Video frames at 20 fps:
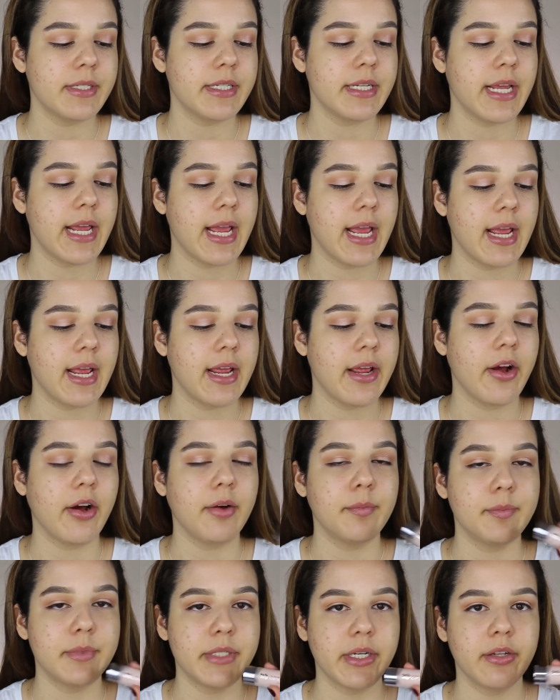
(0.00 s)
Decay
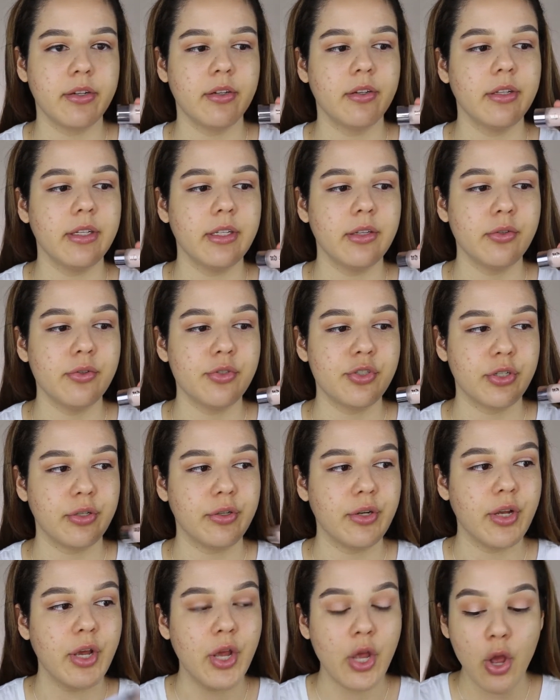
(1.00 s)
Optical
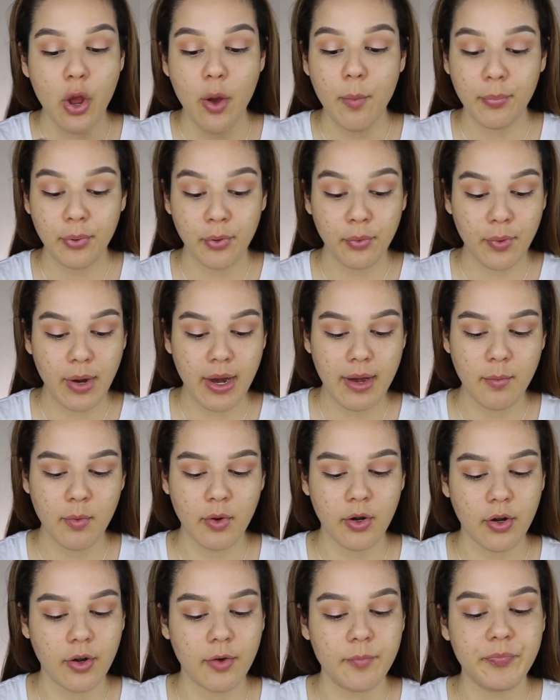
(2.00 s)
Illusion
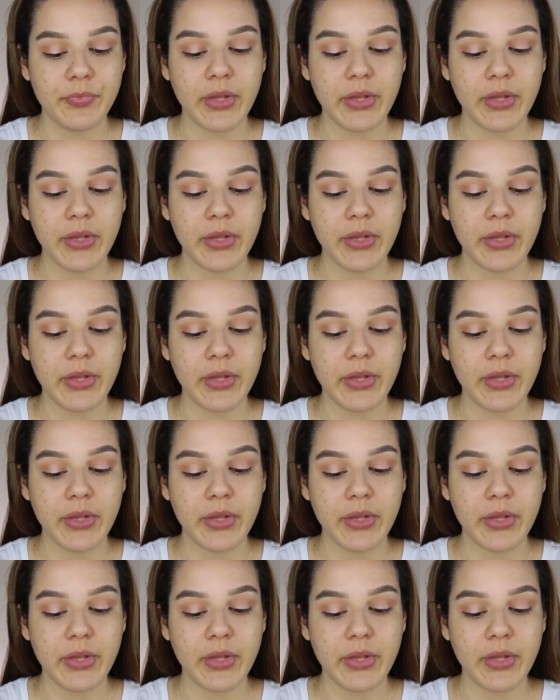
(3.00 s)
primer.